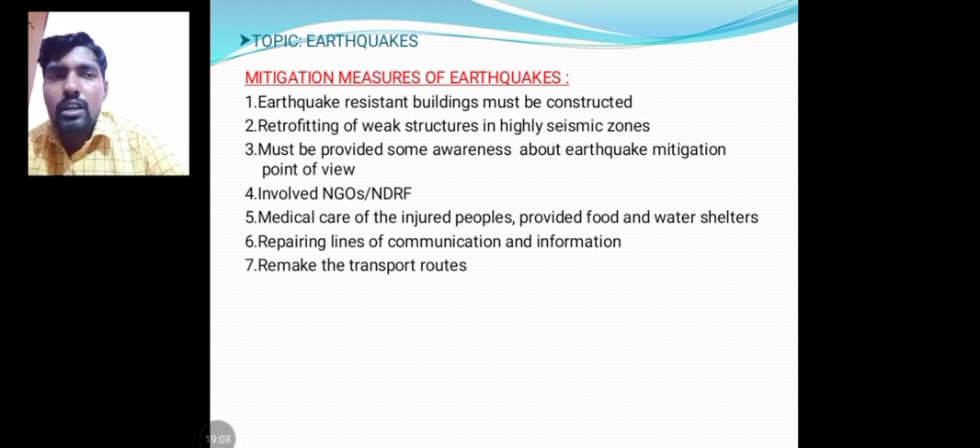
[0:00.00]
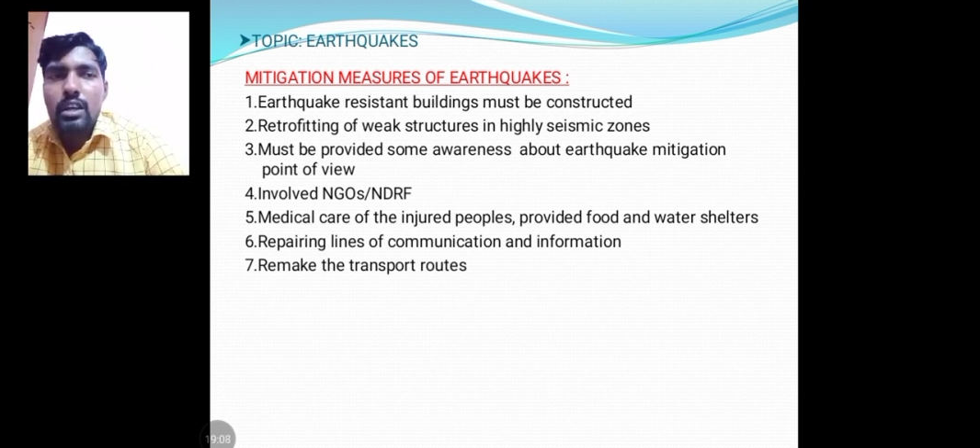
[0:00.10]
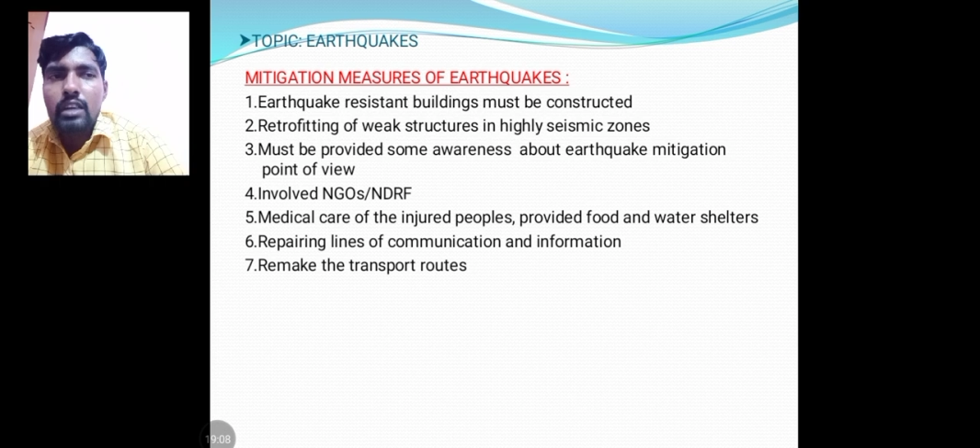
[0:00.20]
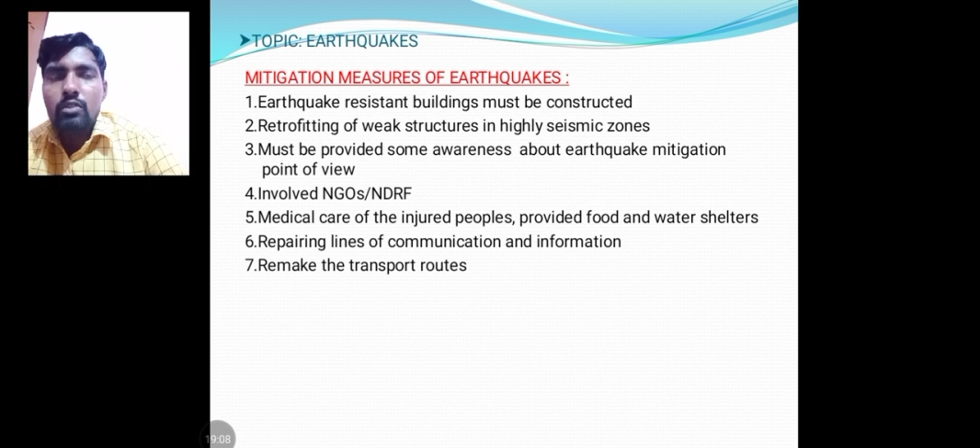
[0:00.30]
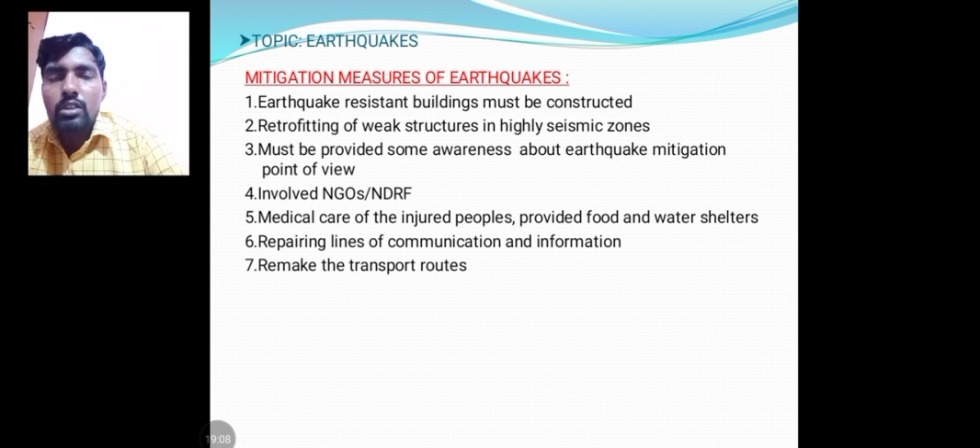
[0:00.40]

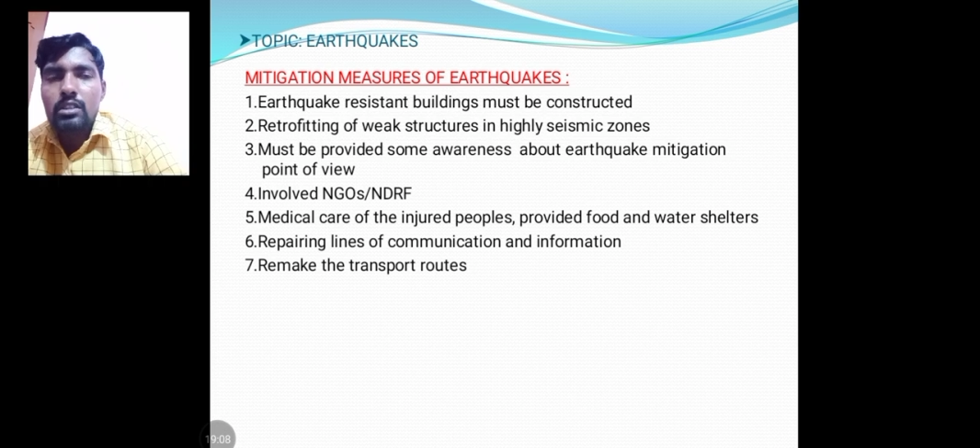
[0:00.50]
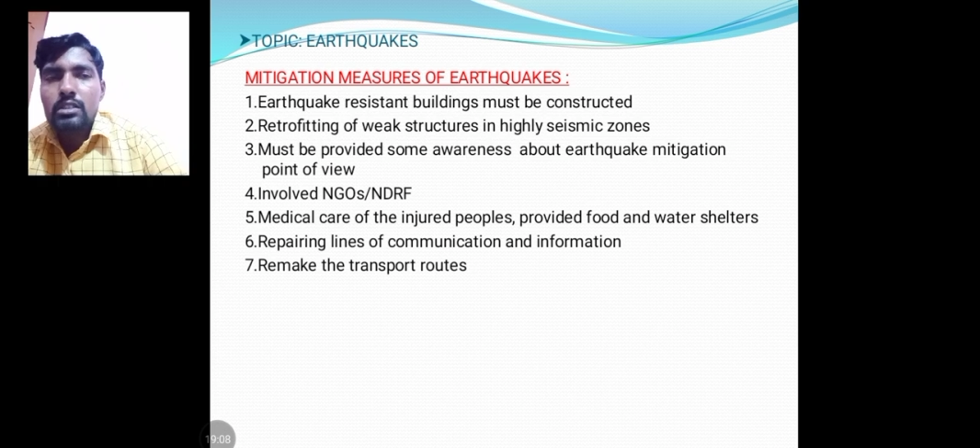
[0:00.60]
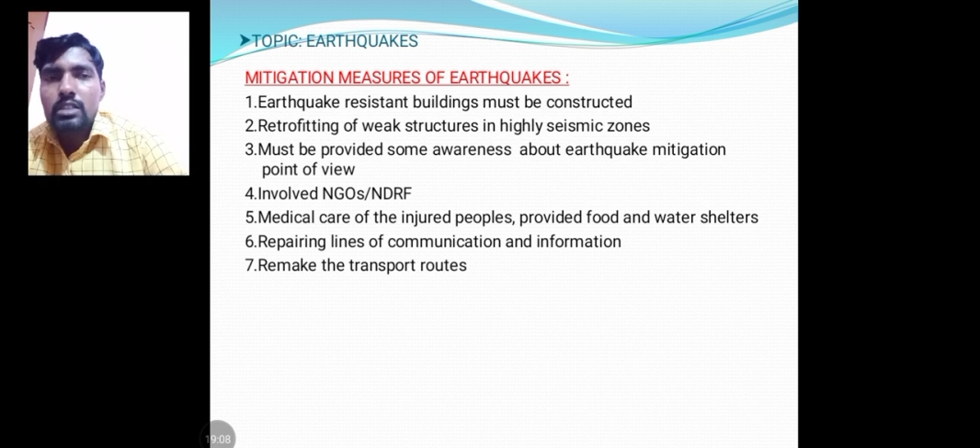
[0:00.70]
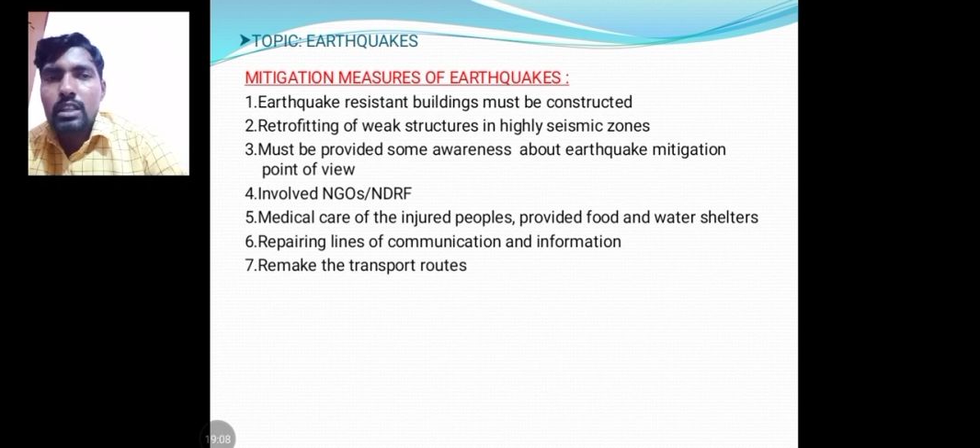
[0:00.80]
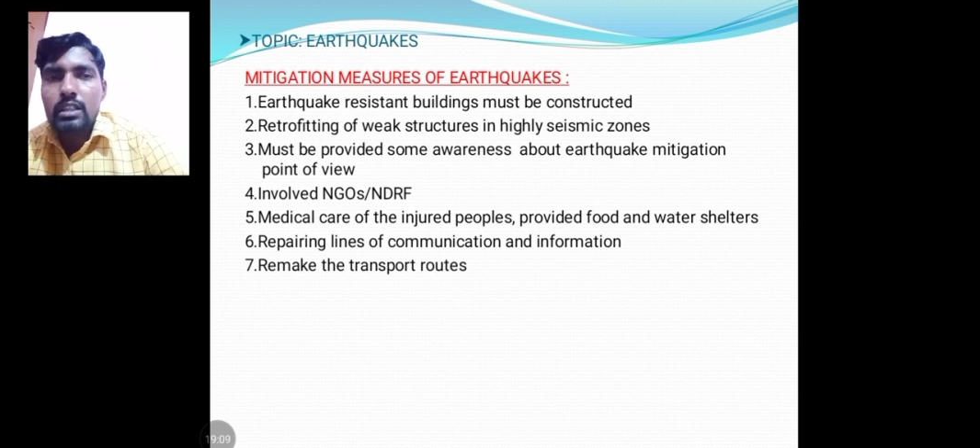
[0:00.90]
and water
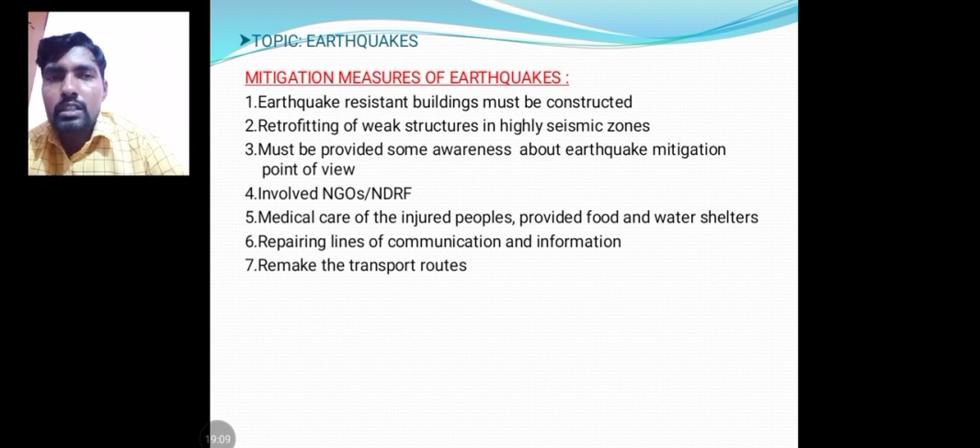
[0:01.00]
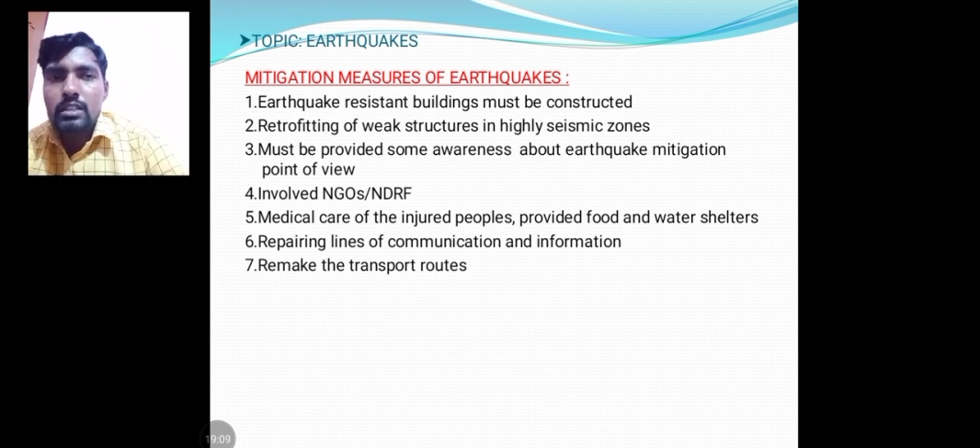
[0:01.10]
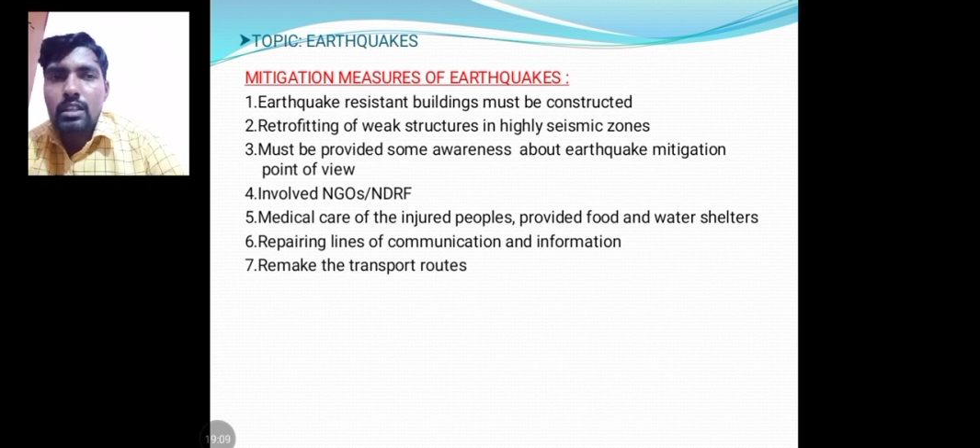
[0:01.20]
shelters